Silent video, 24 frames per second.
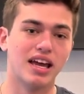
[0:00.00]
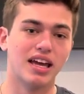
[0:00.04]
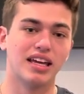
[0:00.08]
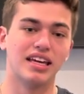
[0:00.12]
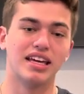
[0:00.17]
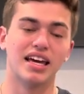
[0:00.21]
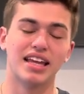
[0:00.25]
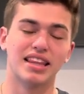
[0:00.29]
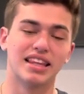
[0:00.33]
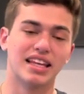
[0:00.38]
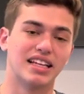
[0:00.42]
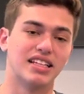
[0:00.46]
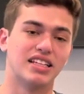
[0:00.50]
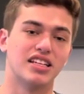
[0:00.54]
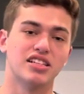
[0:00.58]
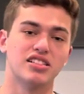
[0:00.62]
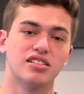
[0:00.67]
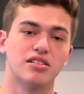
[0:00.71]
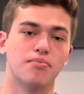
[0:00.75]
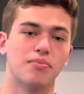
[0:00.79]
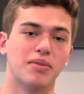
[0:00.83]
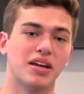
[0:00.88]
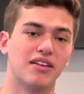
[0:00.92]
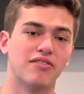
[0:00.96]
Yet that
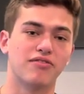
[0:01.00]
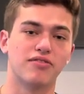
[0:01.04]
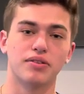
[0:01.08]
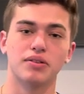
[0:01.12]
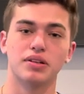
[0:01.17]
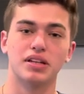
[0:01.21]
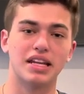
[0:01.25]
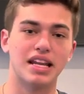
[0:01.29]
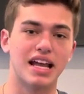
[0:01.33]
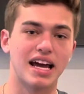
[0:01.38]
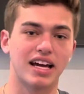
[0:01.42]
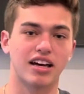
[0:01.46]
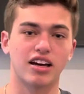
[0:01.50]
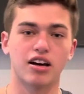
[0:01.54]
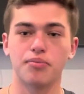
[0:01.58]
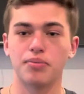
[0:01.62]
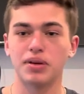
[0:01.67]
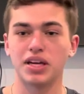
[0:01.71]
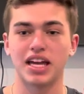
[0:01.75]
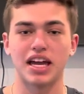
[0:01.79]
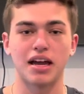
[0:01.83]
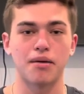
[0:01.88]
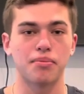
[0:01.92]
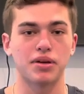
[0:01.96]
doesn't mean from the neck up he
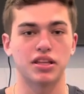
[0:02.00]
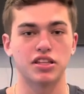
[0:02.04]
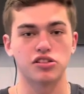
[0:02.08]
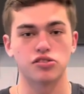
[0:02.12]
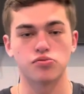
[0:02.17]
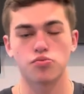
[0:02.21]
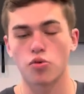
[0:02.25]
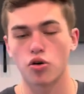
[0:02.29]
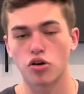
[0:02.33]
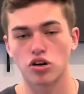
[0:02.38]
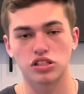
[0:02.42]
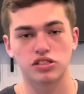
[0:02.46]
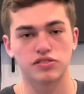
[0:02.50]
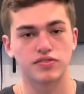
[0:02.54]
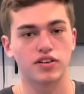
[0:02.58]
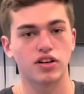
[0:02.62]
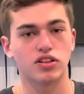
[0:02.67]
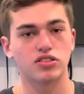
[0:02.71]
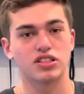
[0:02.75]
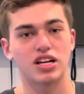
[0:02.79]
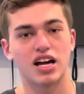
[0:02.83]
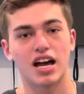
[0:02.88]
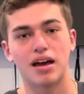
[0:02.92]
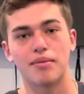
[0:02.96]
can't be the smartest of all
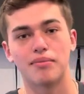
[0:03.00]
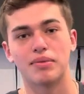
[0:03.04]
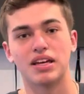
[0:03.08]
time